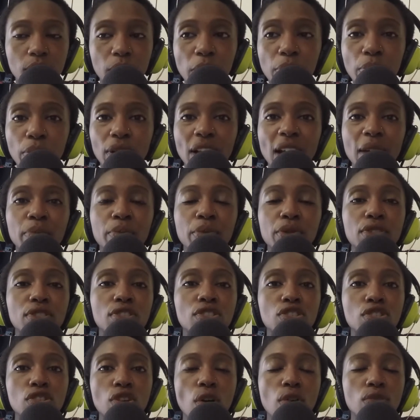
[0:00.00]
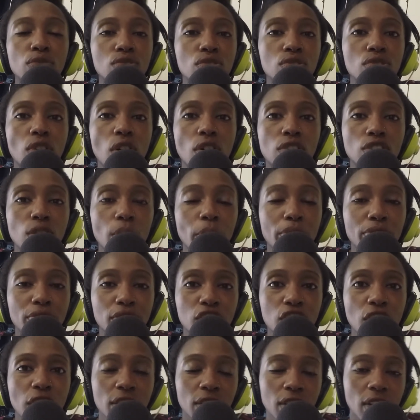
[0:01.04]
People had put stones on top of
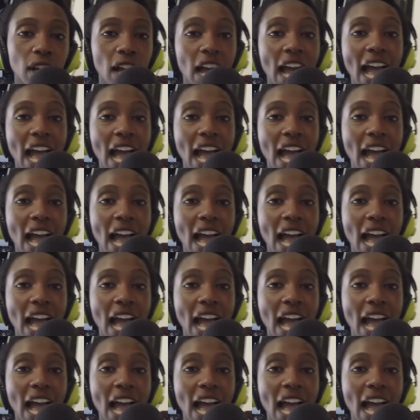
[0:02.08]
each other,